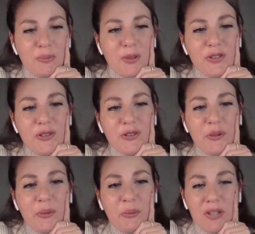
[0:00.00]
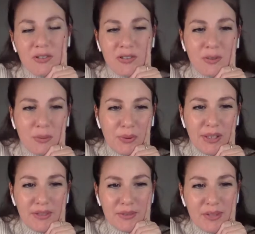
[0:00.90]
But you know where the school
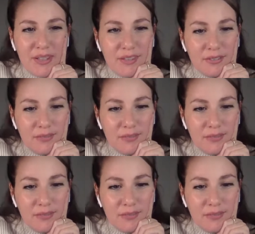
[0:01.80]
is, right?